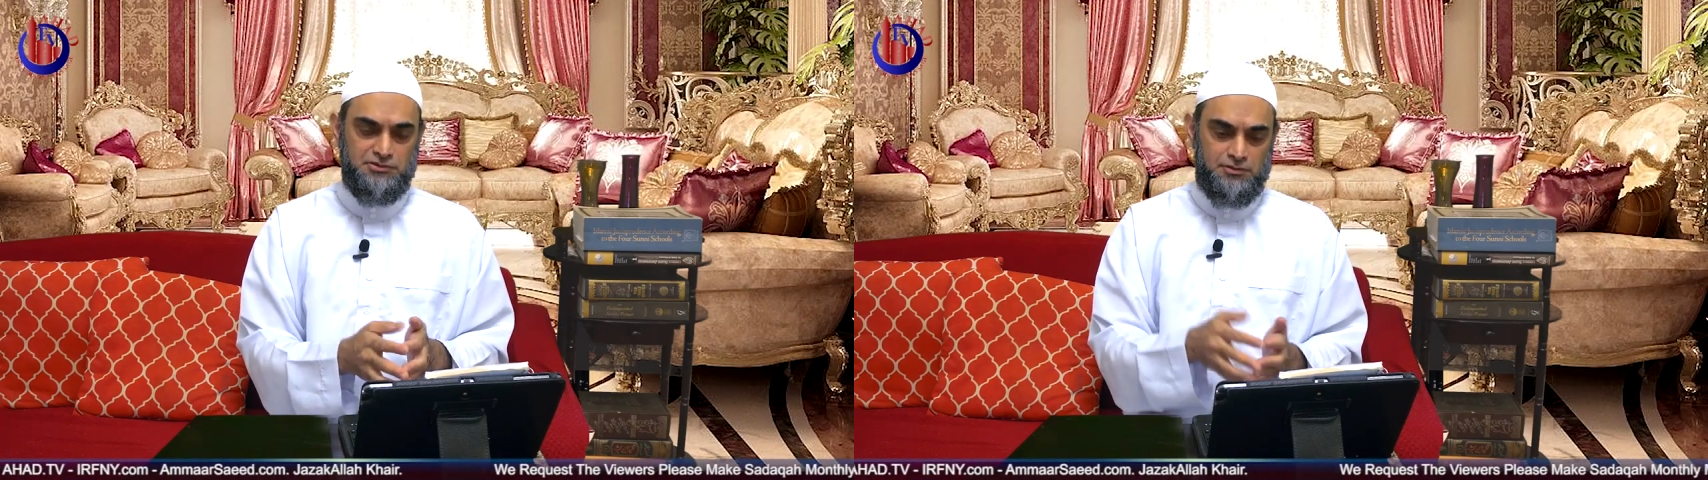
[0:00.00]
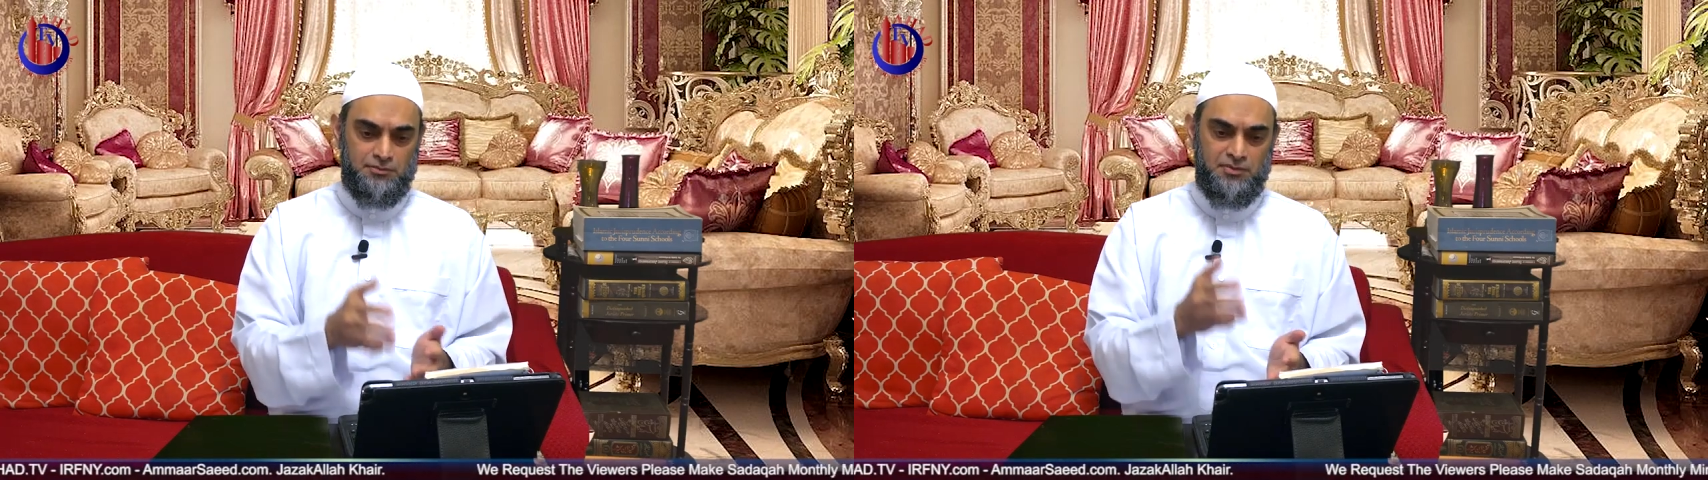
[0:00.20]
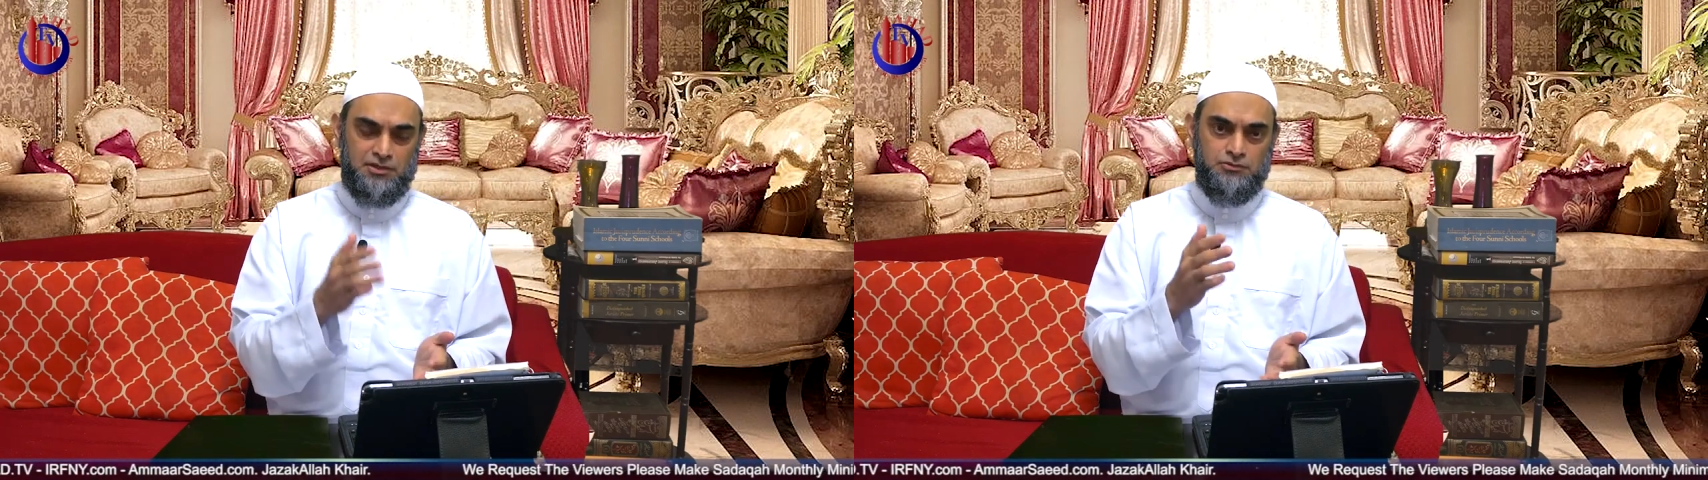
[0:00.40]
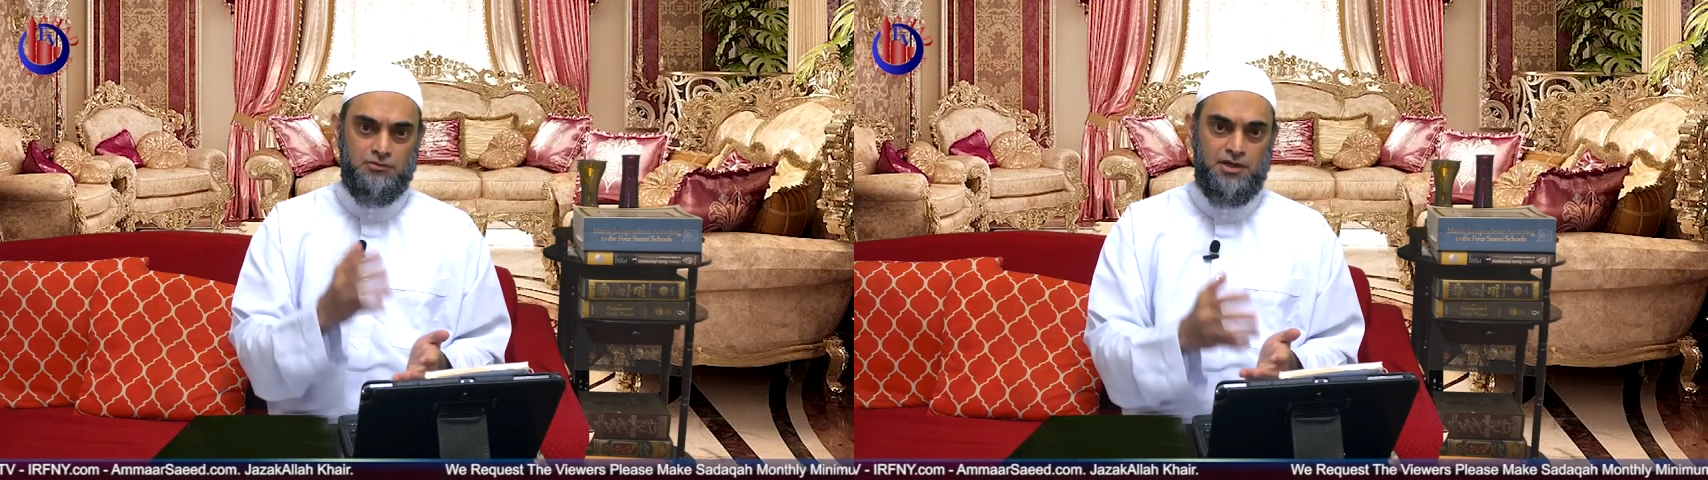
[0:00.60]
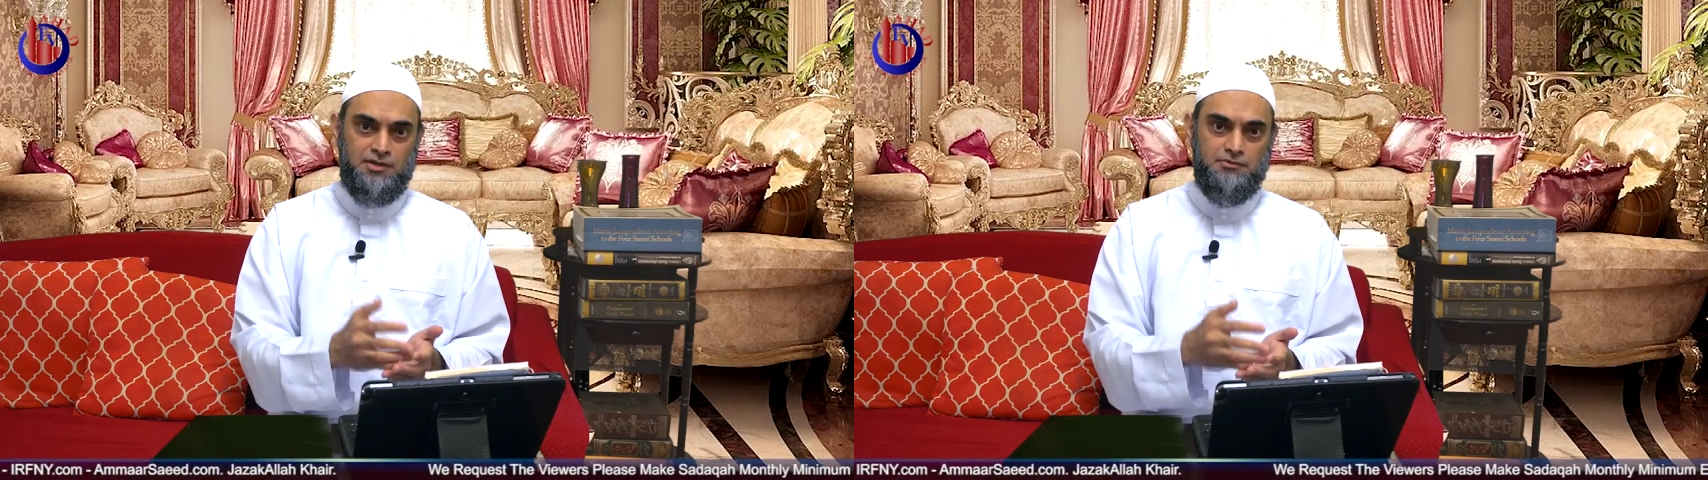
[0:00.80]
You can make a
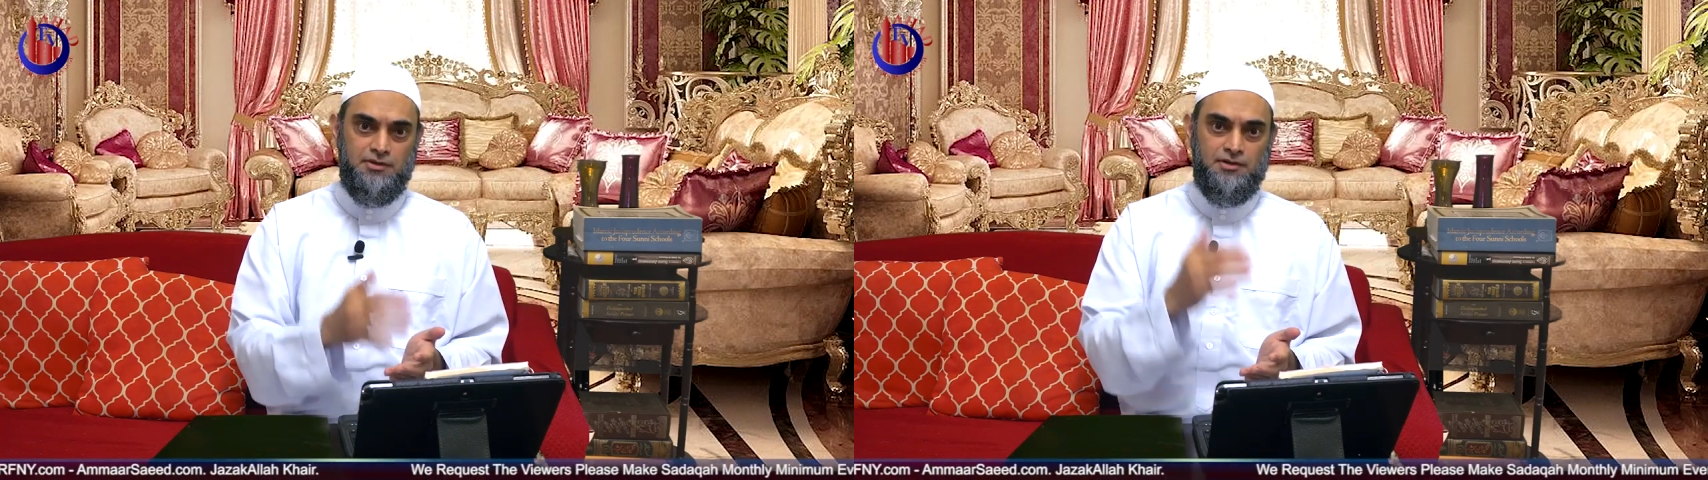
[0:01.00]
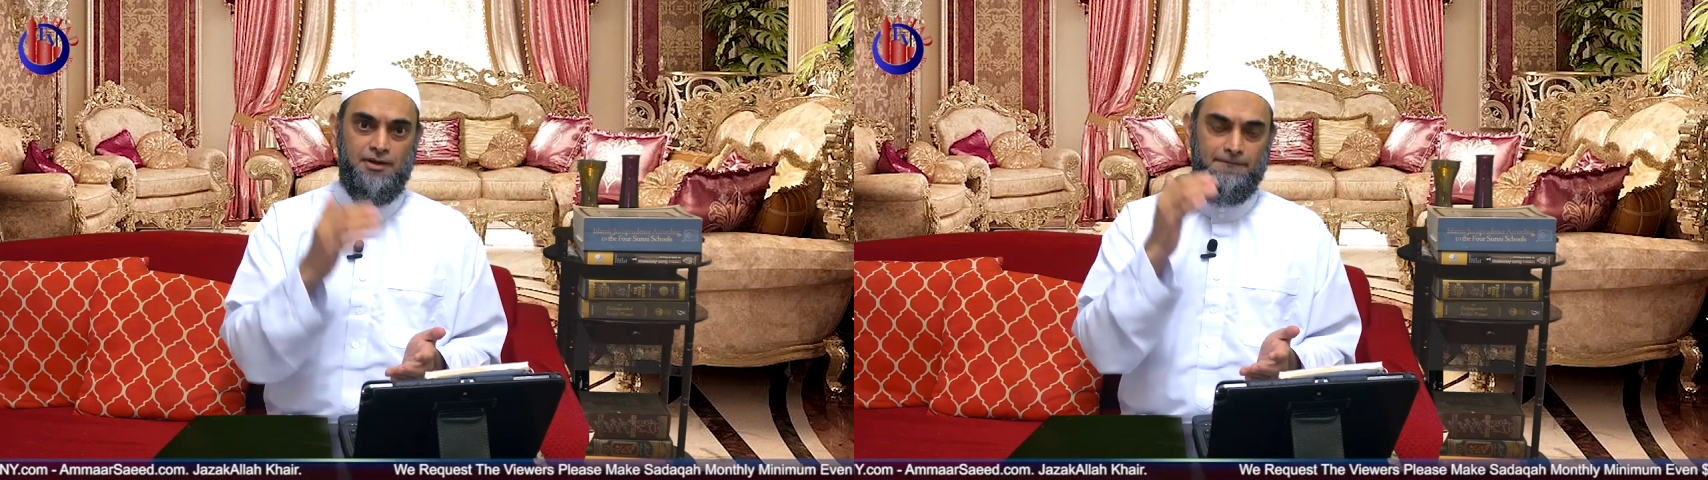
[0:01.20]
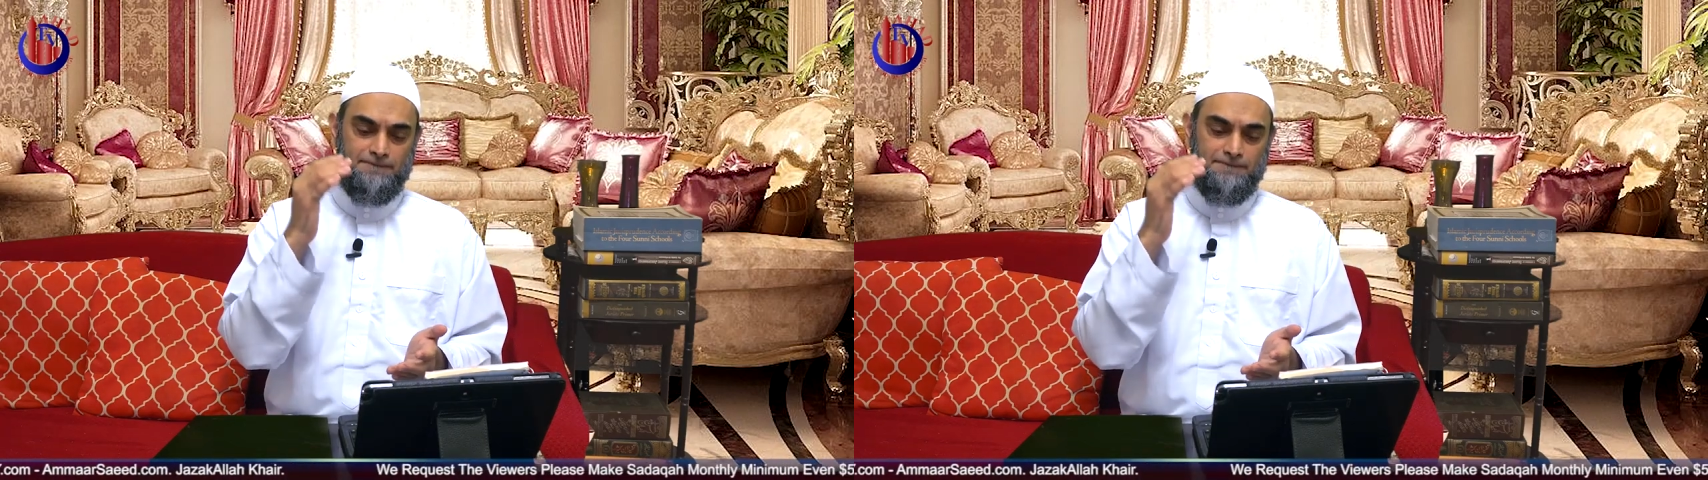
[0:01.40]
dua even